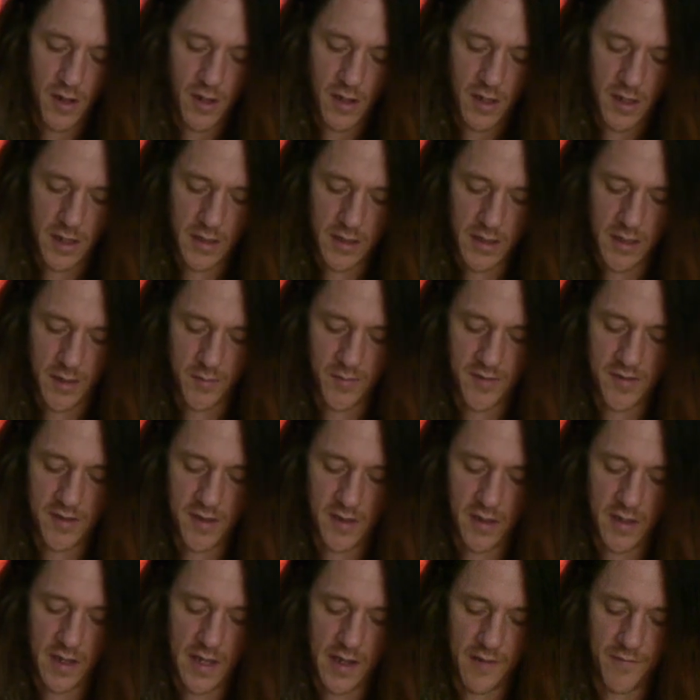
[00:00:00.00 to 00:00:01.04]
and let them
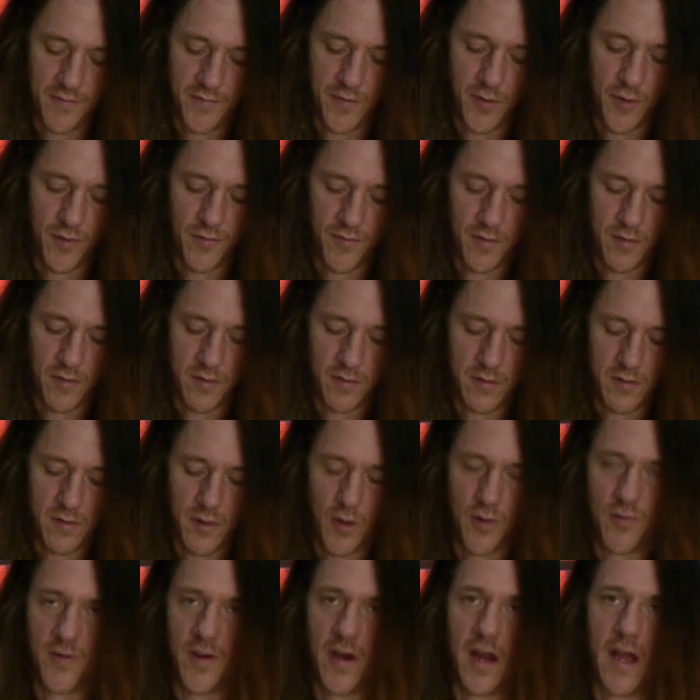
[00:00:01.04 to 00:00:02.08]
sit in that for
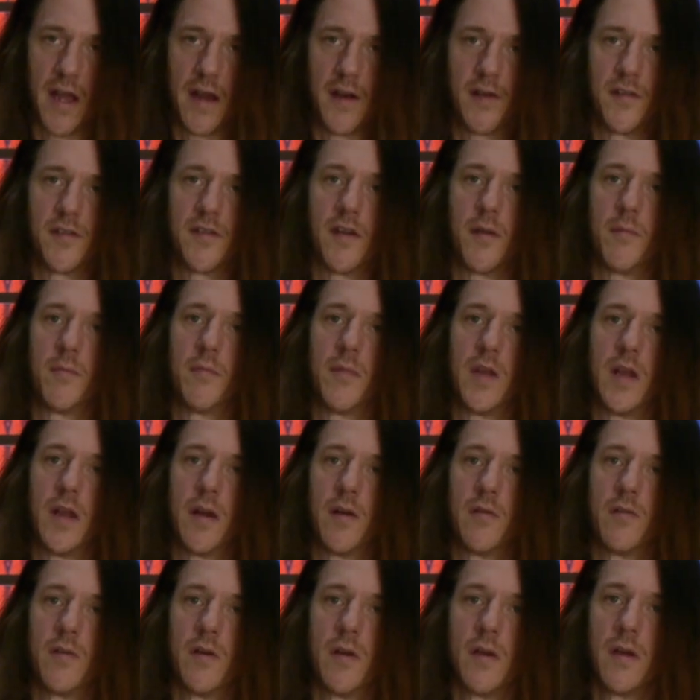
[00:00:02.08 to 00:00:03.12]
overnight or something, you
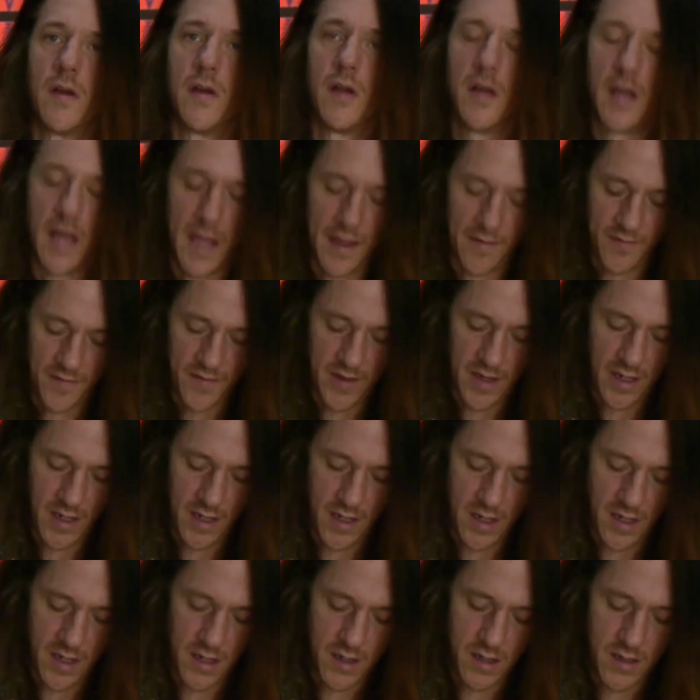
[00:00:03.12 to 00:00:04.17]
know. And
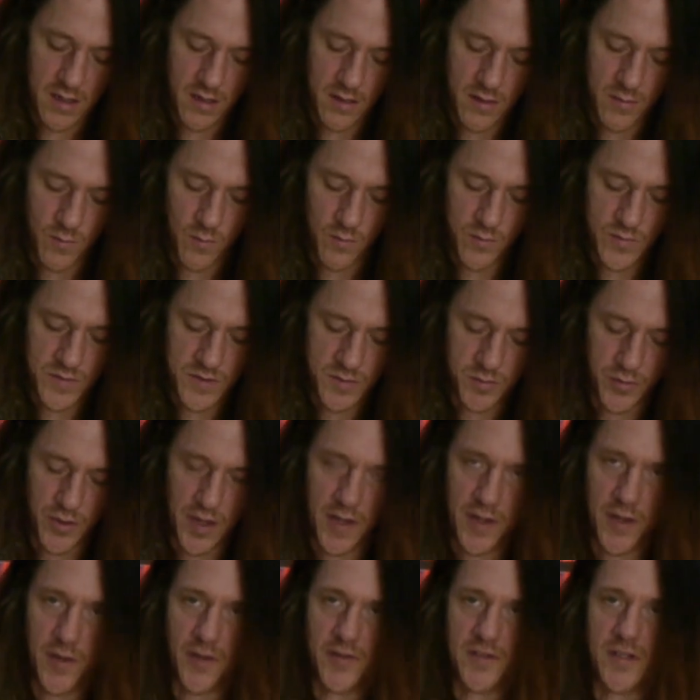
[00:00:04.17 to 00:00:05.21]
then
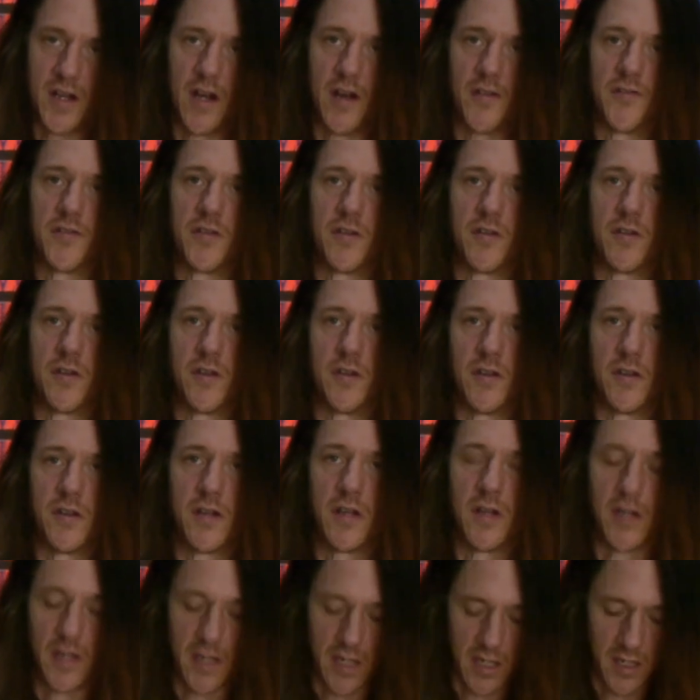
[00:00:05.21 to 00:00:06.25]
spray those off so they're good
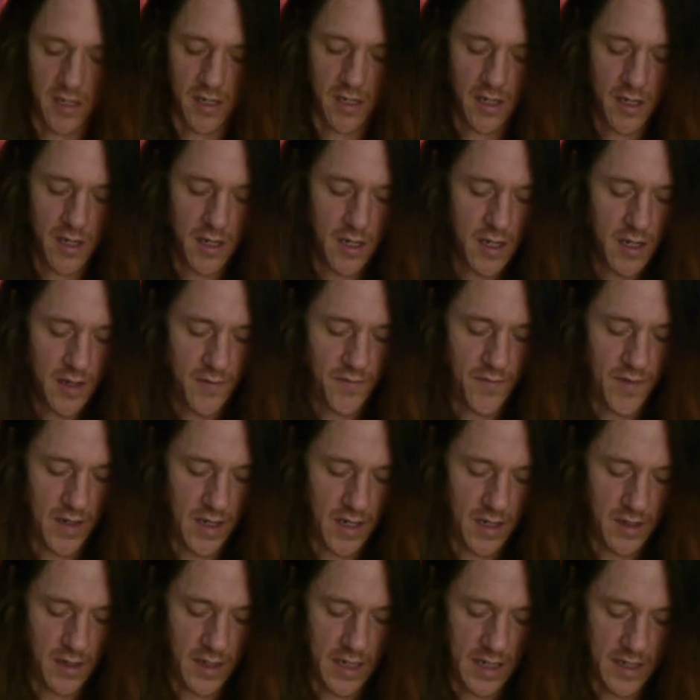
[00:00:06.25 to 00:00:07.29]
and clean.
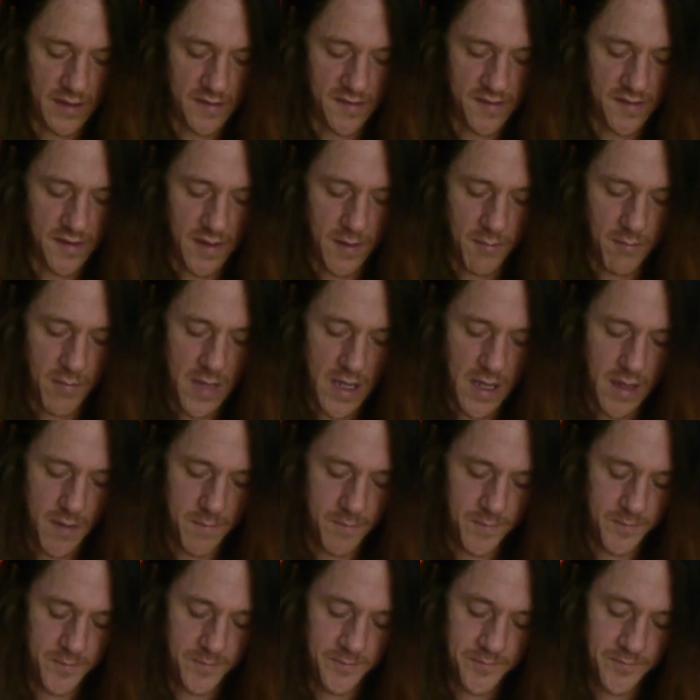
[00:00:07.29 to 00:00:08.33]
Then get
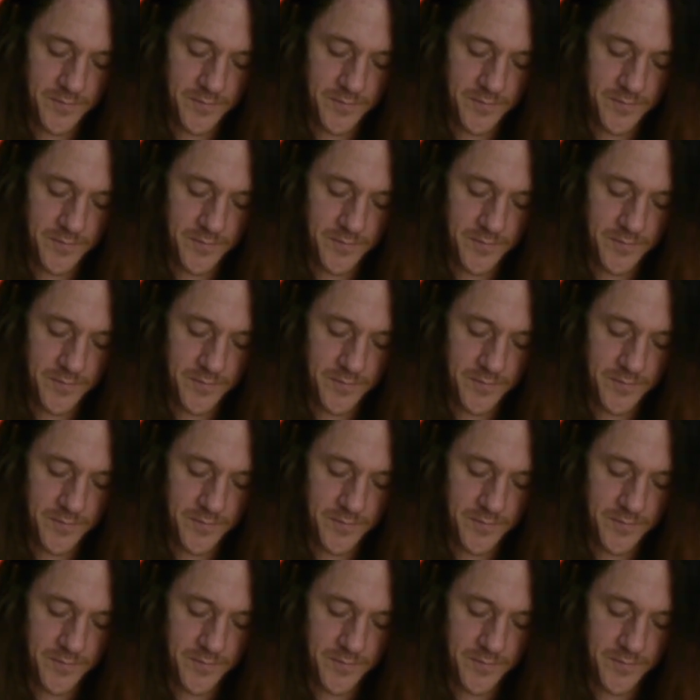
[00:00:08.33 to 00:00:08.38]
some